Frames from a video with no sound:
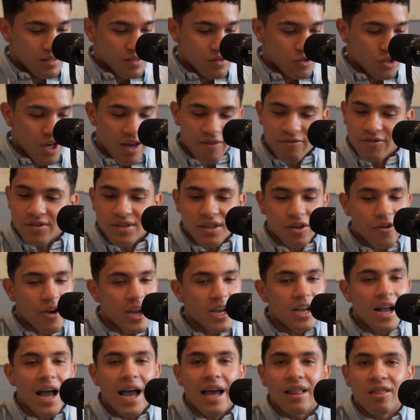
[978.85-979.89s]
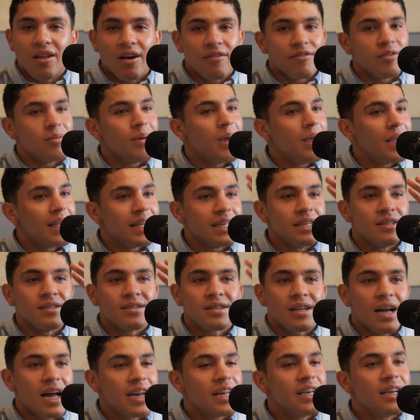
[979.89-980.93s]
Jeff was a great guy. I love him.
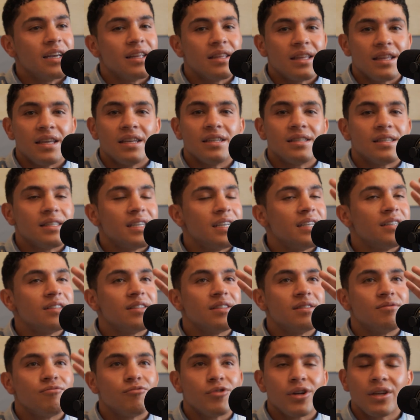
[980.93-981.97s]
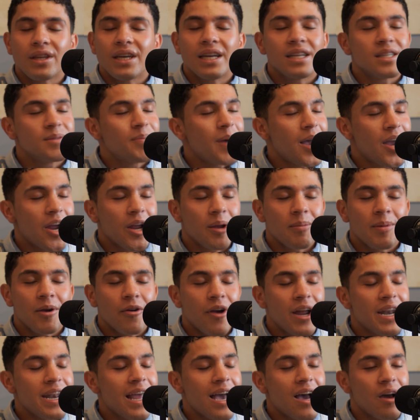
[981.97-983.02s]
He's really inspiring me
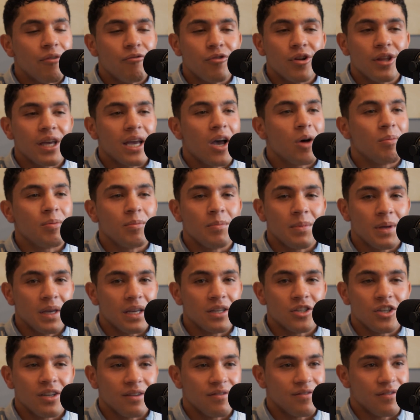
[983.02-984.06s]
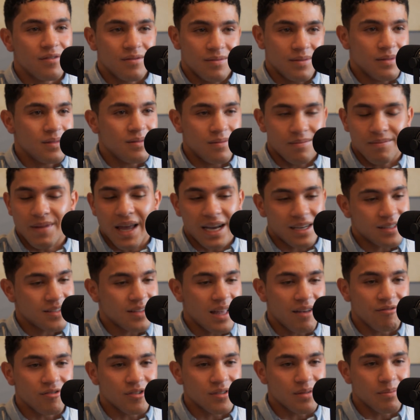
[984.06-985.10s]
right now and really helping me achieve next
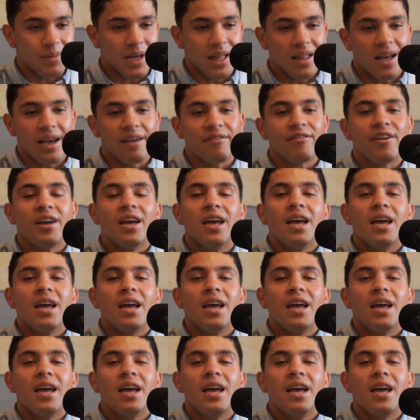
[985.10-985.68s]
levels in my life.